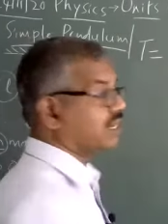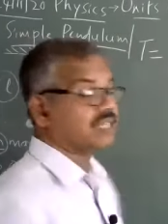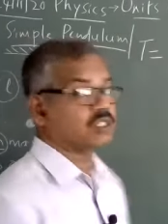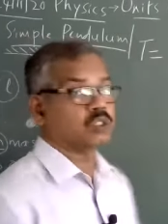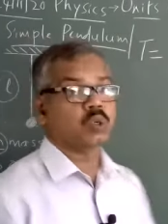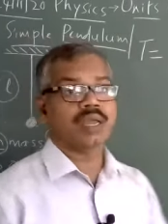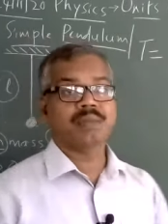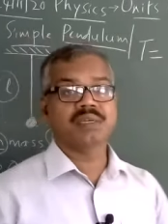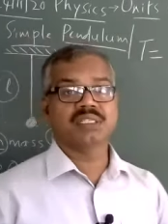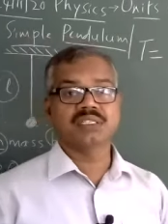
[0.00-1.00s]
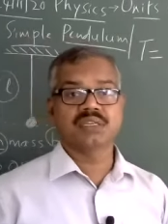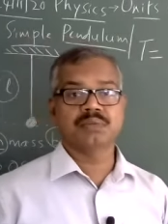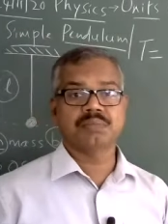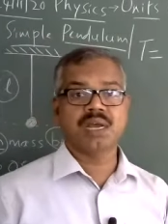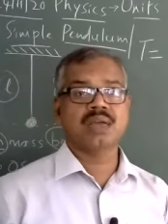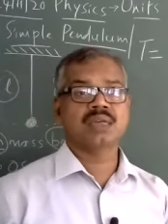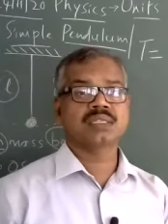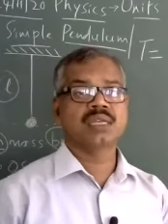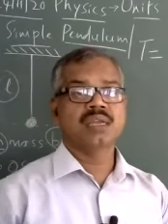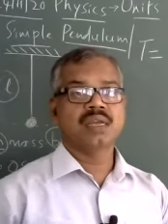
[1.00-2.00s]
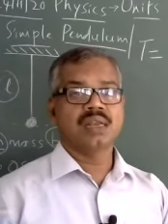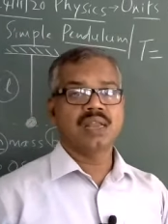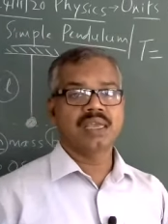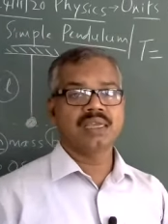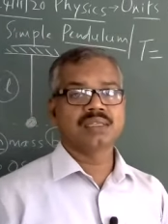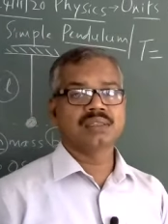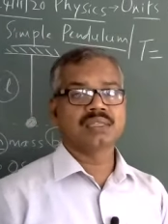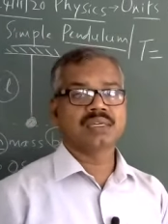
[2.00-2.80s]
has no dimensions in mass, length,